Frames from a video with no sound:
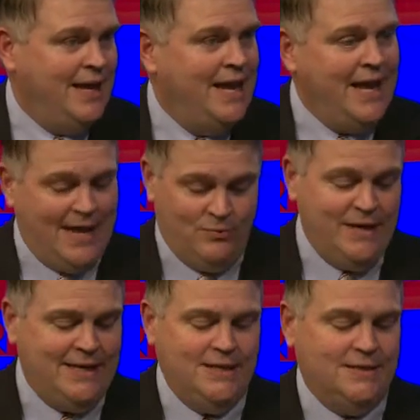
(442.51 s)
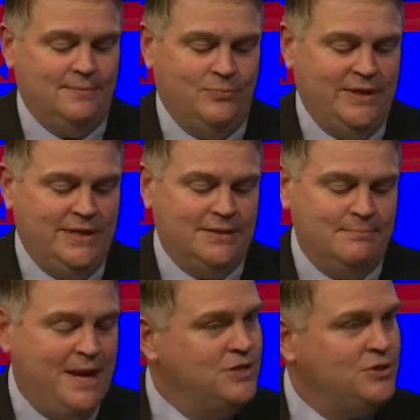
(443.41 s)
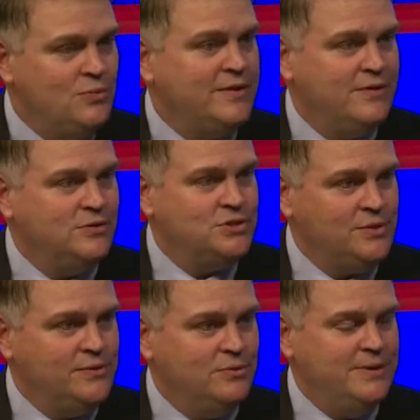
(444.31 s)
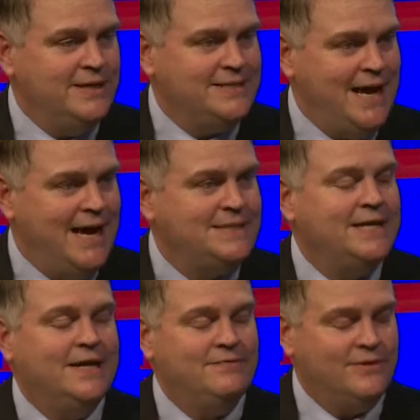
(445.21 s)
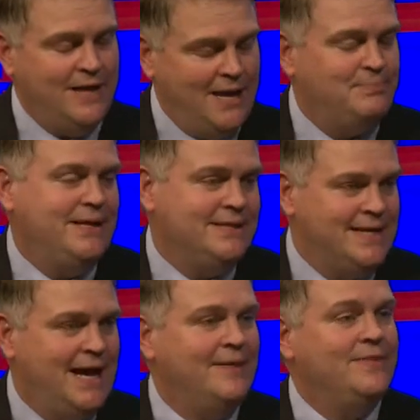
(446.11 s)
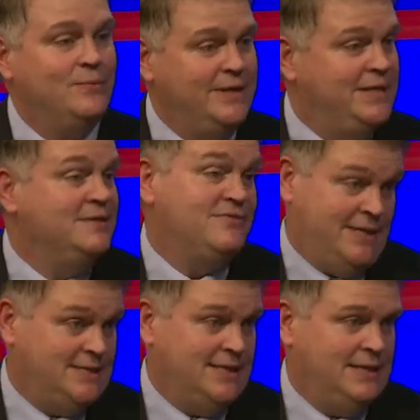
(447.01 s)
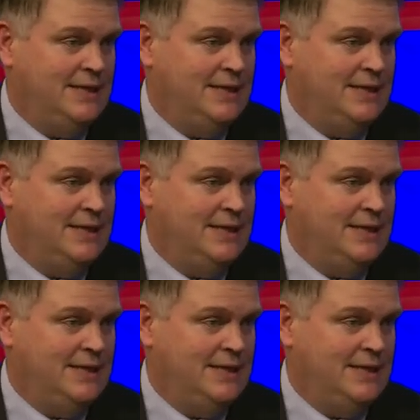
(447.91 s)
And we need to measure whether those children are being taught, and if they're not being taught, then we need to fix it.